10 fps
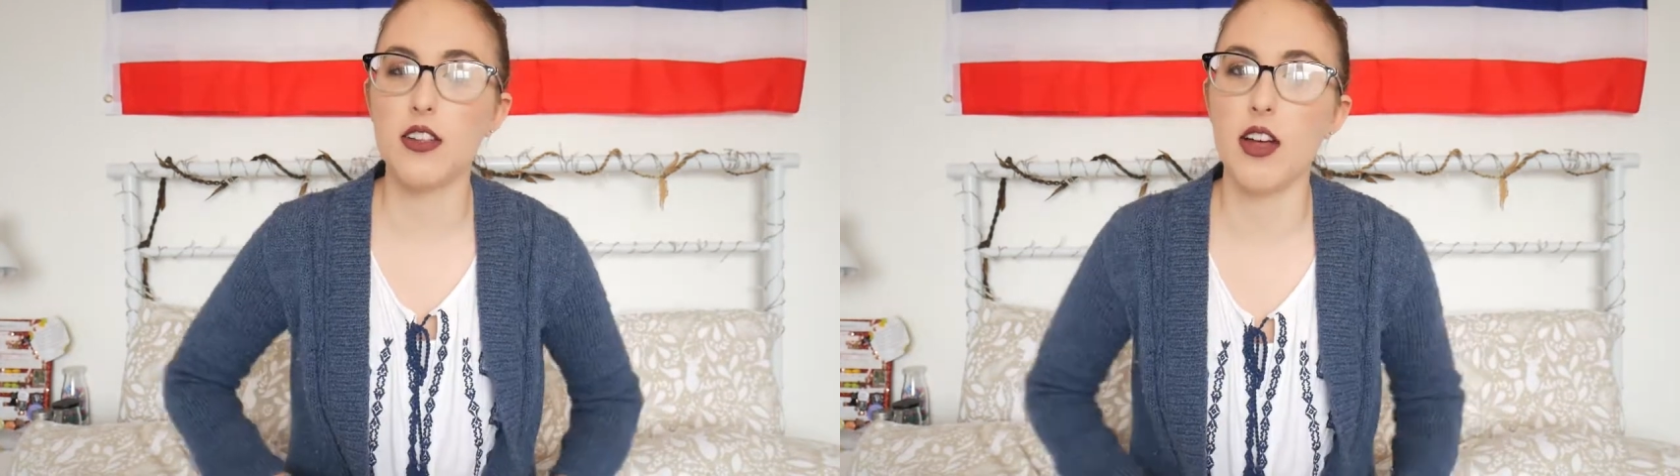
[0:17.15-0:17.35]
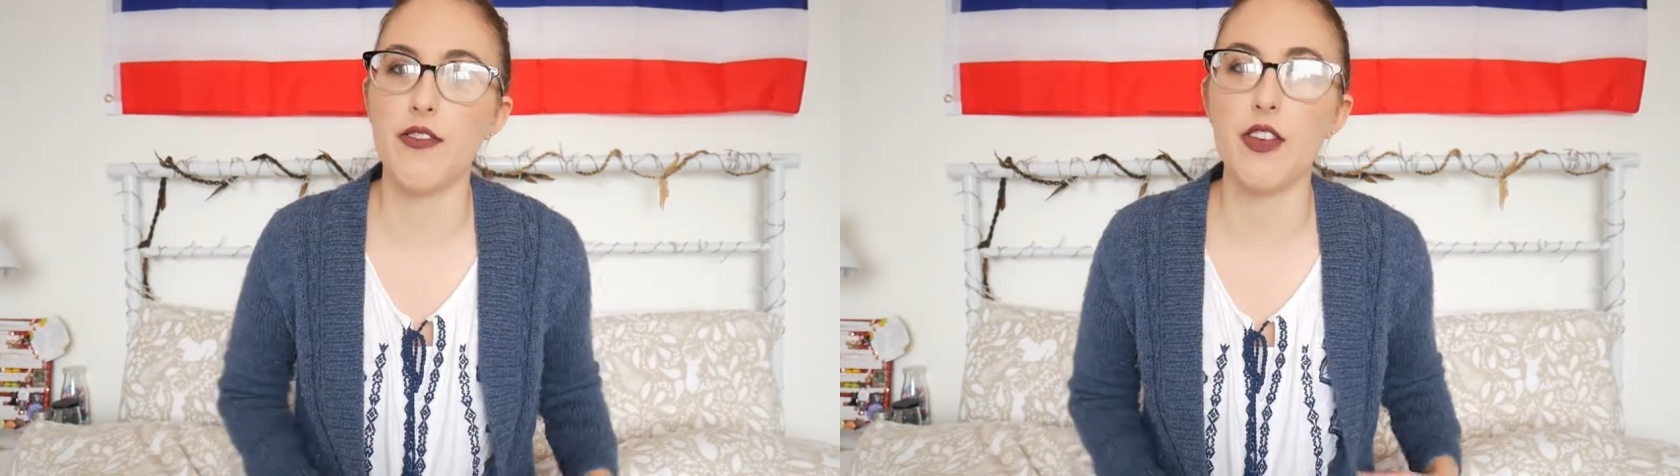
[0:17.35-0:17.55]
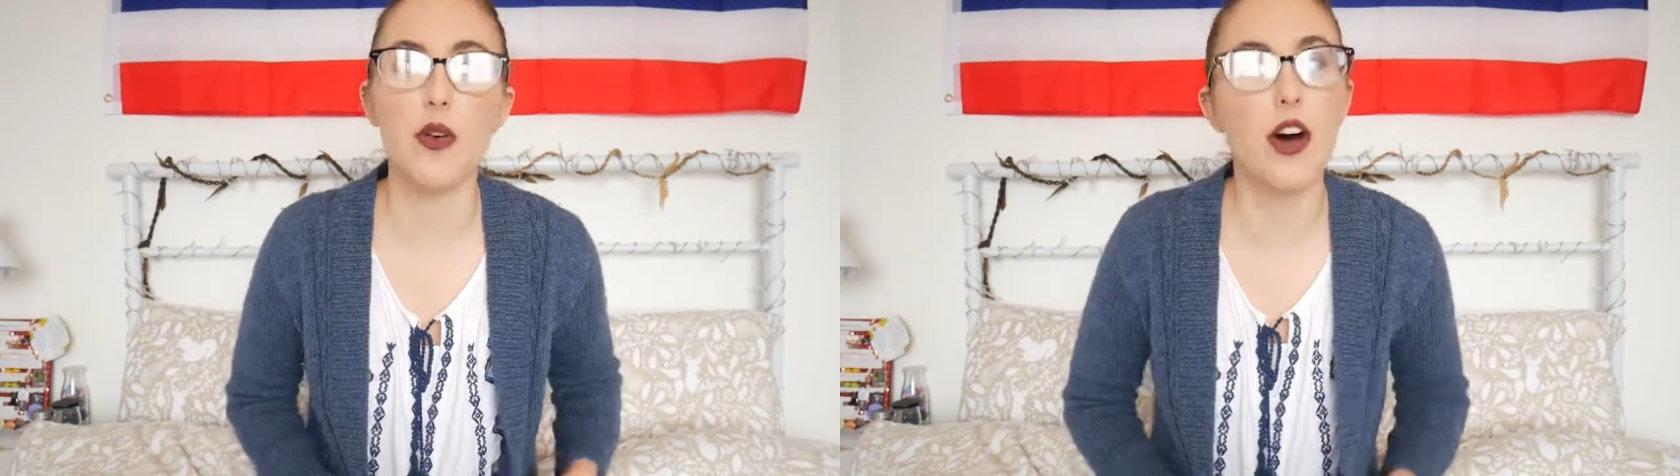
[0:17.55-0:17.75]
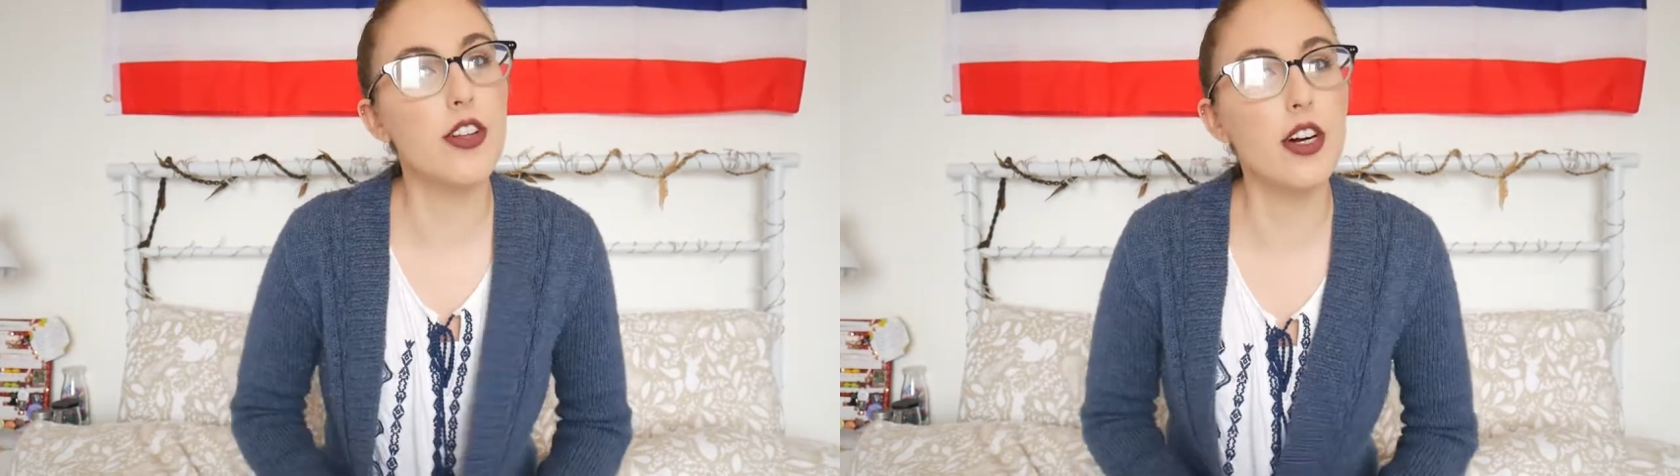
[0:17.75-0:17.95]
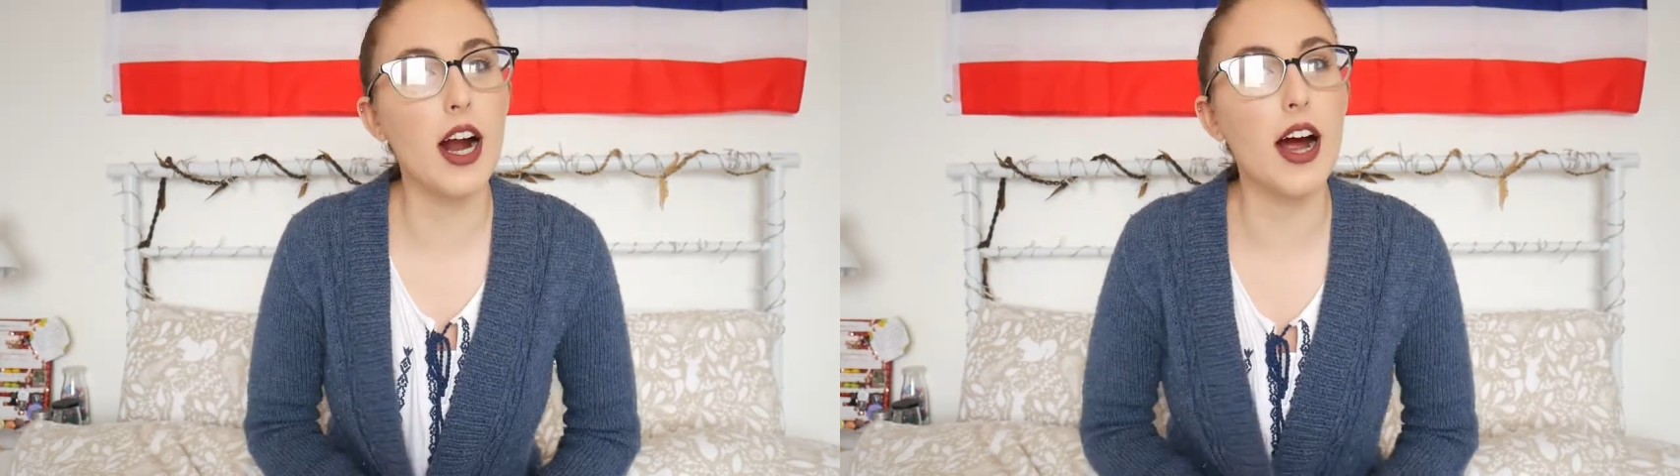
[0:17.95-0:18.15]
a few
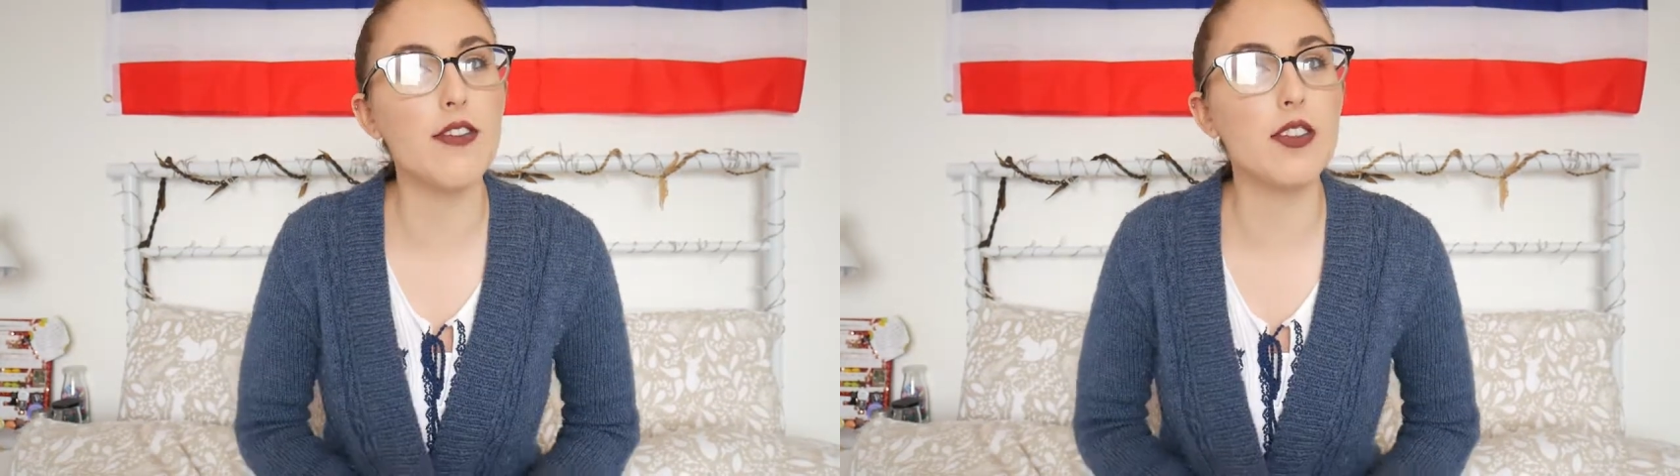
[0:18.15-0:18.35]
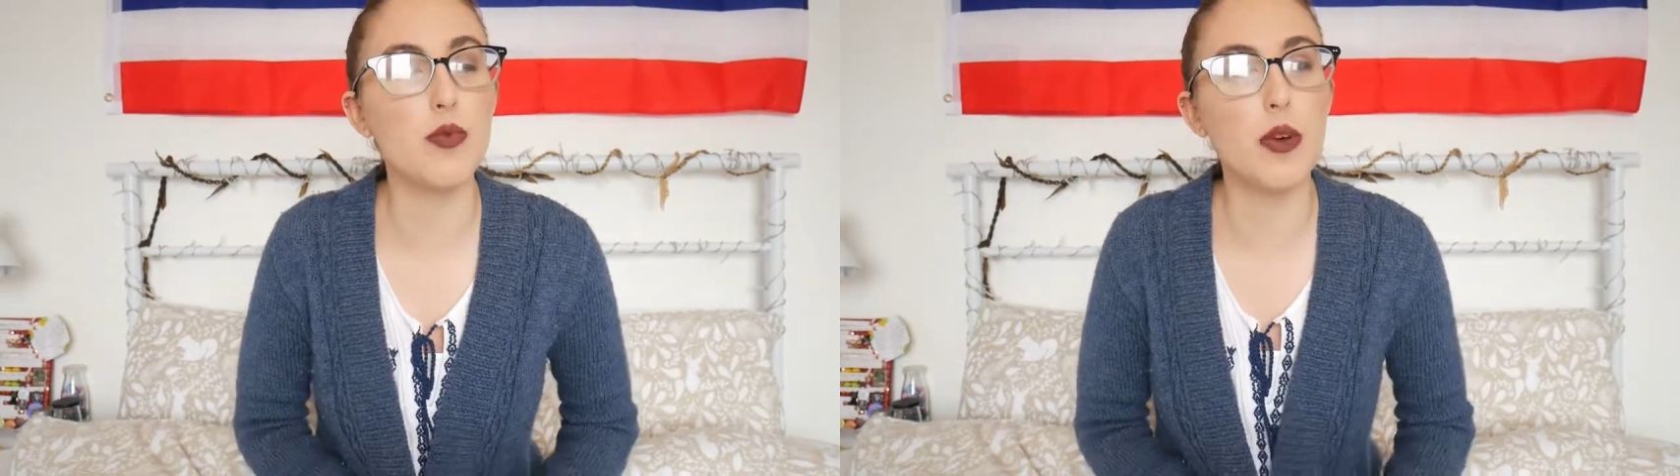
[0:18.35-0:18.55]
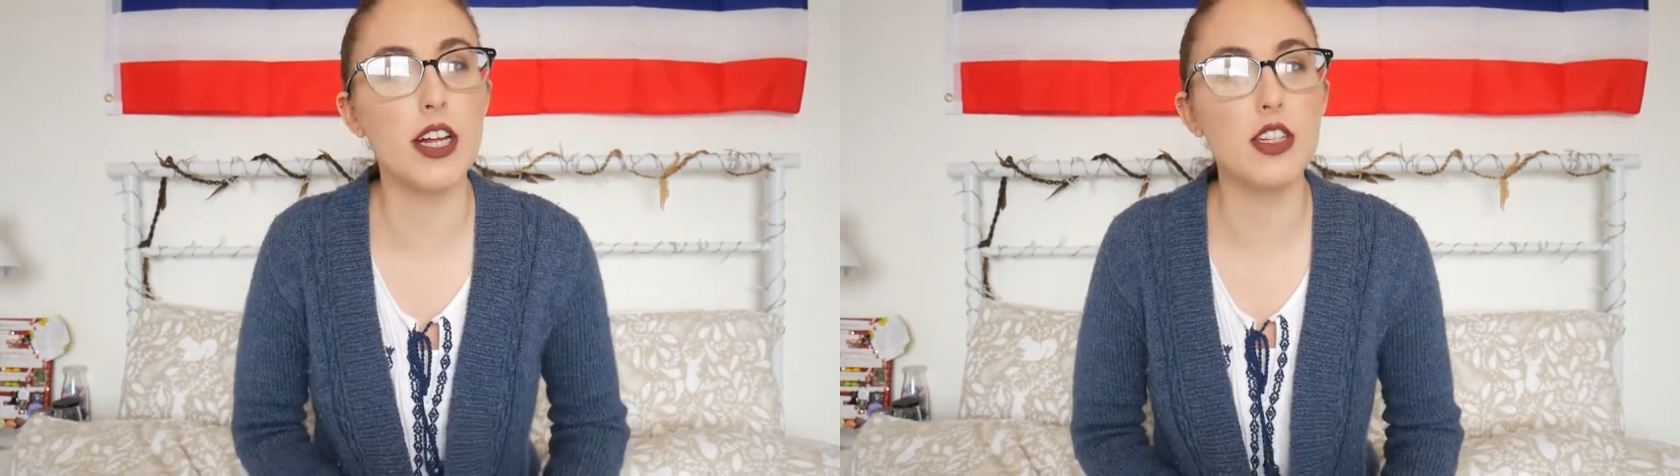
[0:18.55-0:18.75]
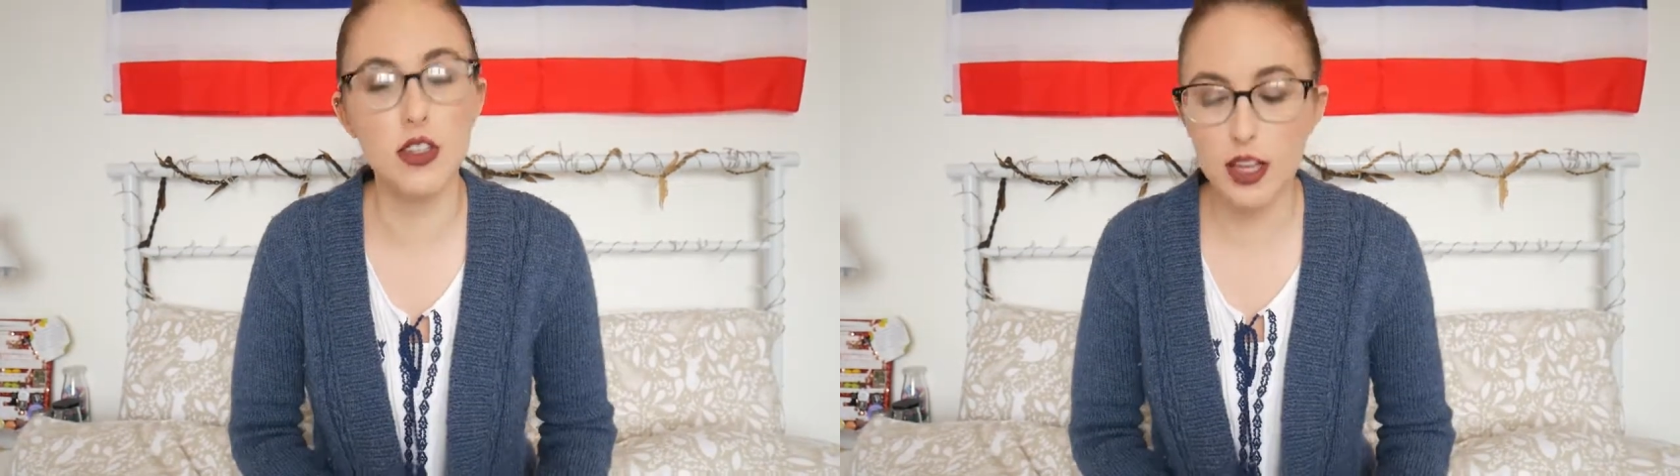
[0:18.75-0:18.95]
other crafts when I do